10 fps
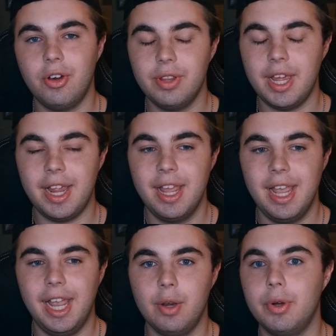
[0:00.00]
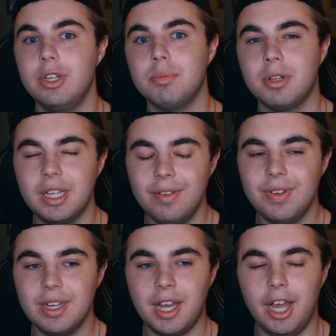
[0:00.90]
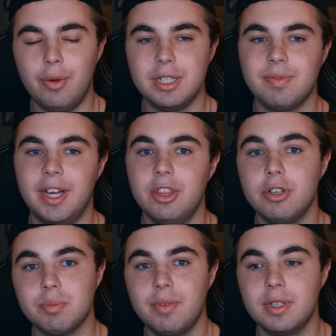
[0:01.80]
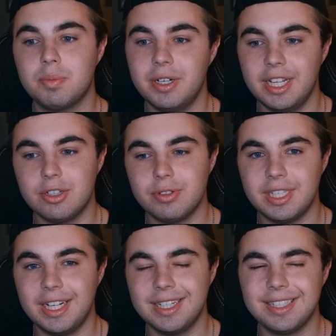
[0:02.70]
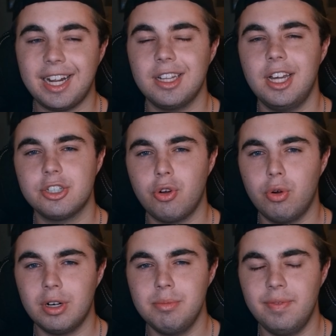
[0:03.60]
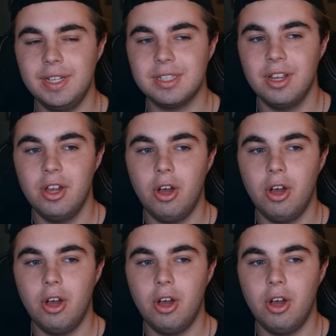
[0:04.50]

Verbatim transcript: all that and what you believe in i always find those movies pretty interesting and psychological horror movies